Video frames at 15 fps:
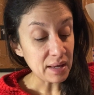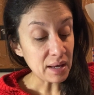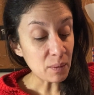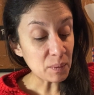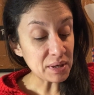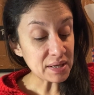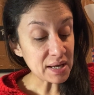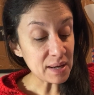And
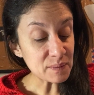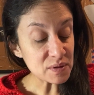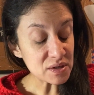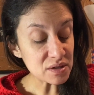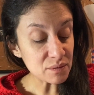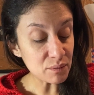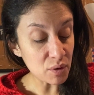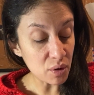when he came to
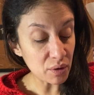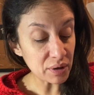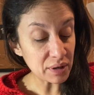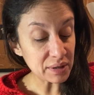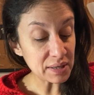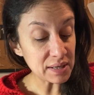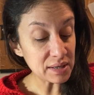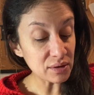Samaria,
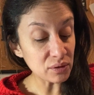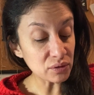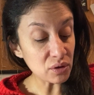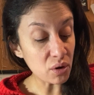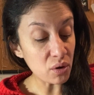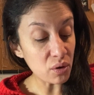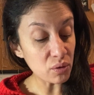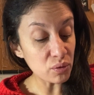he killed
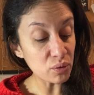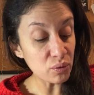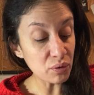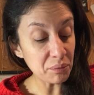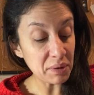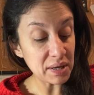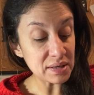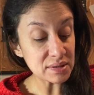all who
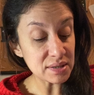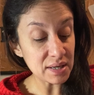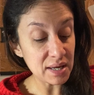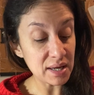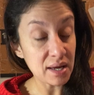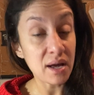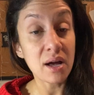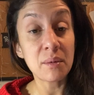remained to
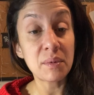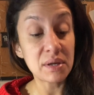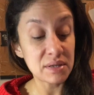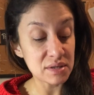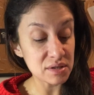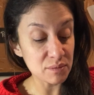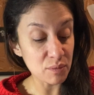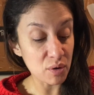Ahab in
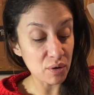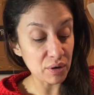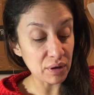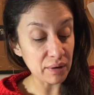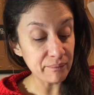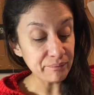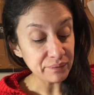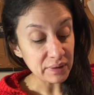
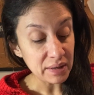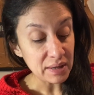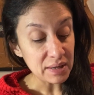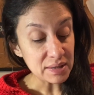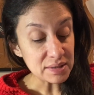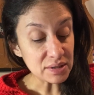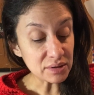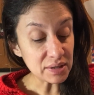Samaria,
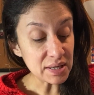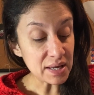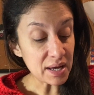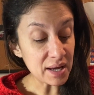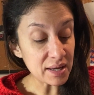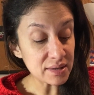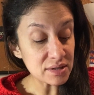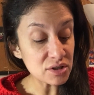till he
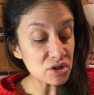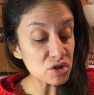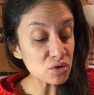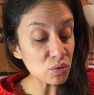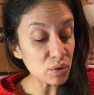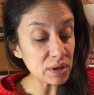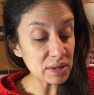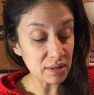had
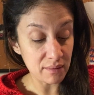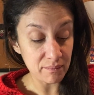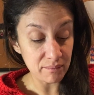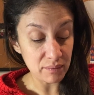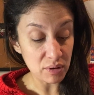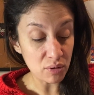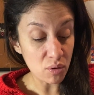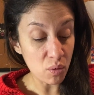destroyed them,
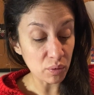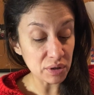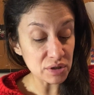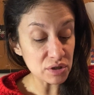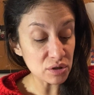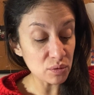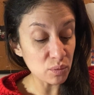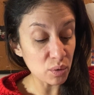according
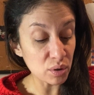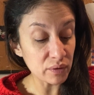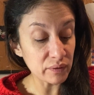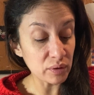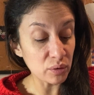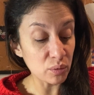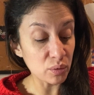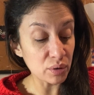to the word of the
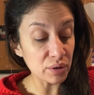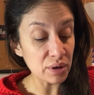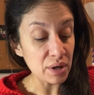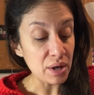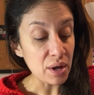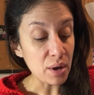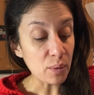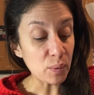Lord,
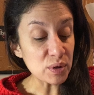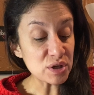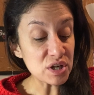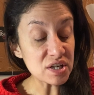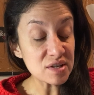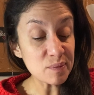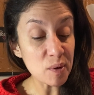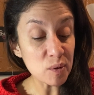which he
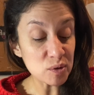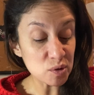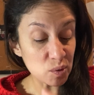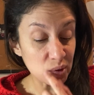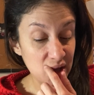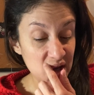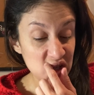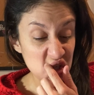spoke to
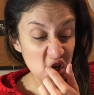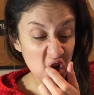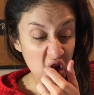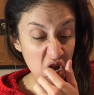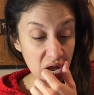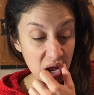Elijah.